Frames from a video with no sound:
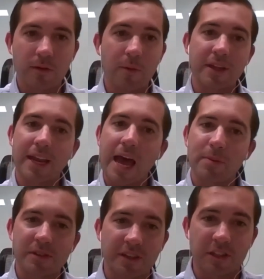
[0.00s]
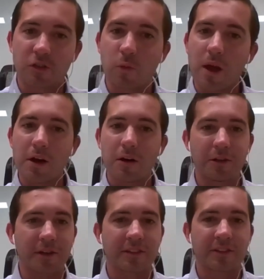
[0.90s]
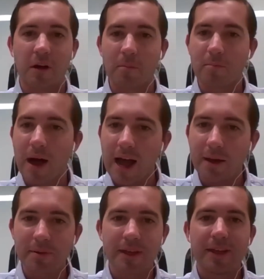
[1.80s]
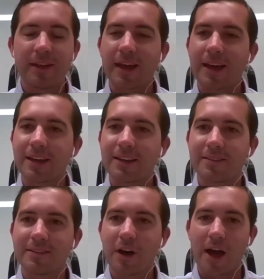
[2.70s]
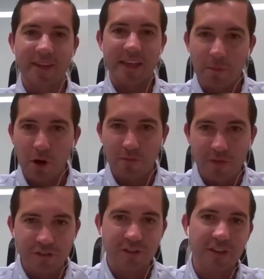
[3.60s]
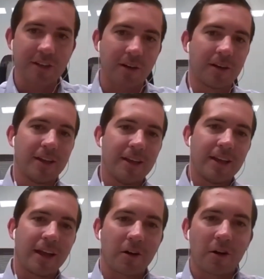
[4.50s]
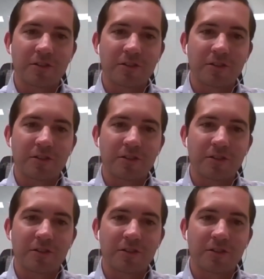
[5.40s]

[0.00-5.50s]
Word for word: And when that happens, it can swell, you'll get stuck pipe, and you'll have to end up going fishing or, or, or